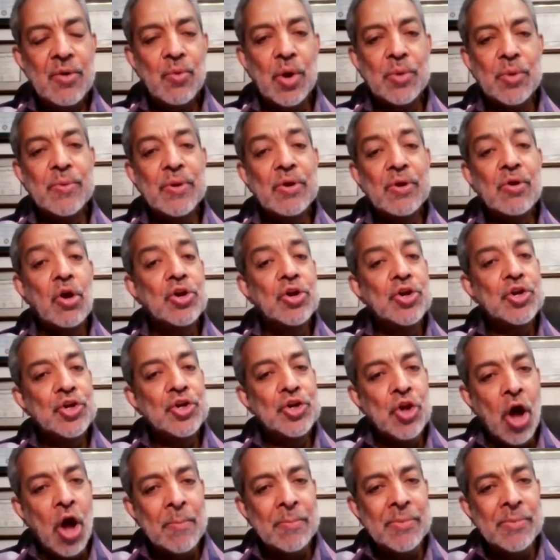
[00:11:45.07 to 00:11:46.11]
what we call
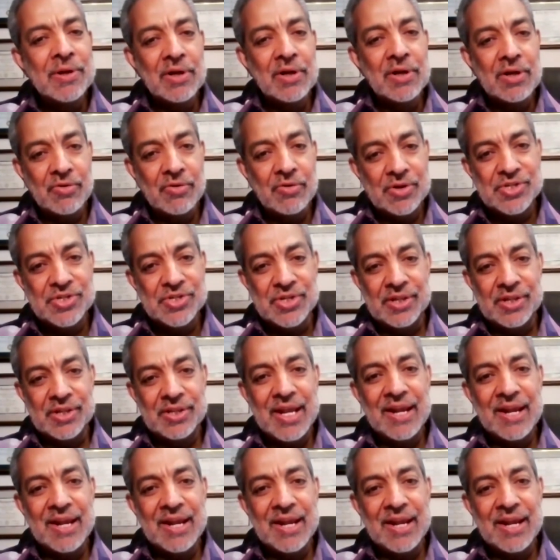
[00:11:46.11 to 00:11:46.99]
nominal Christian.